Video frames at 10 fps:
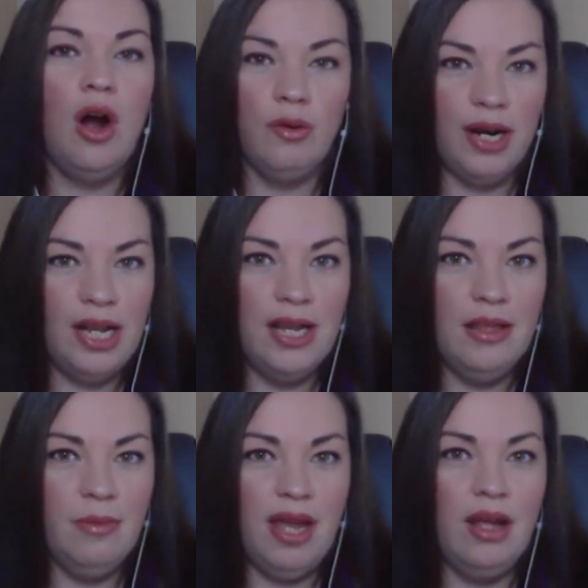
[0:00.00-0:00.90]
already in
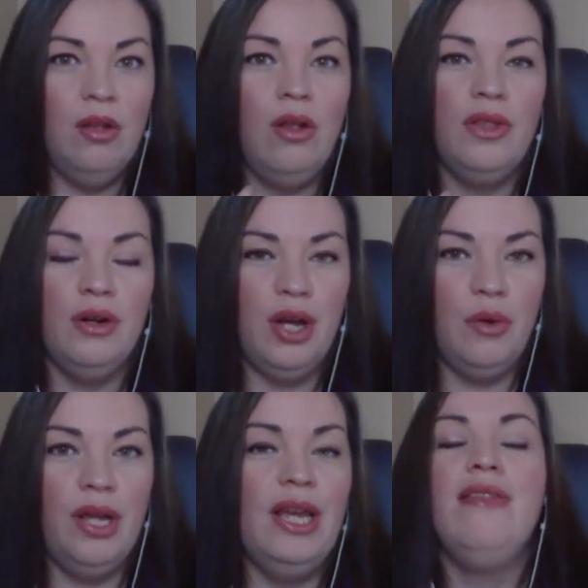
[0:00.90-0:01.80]
the mail, they're
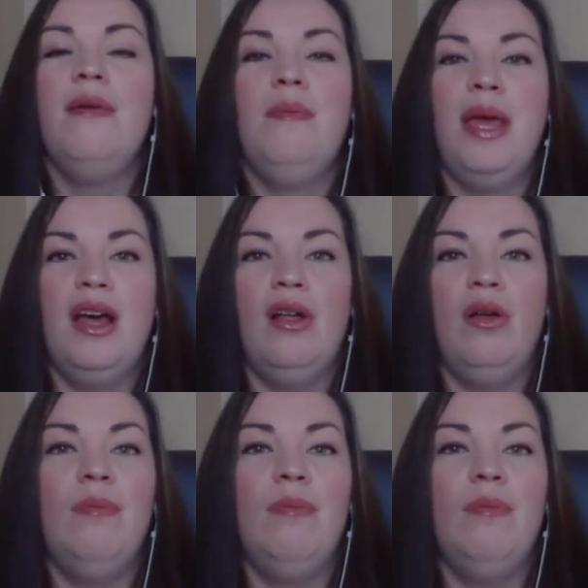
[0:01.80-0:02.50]
going in the mail.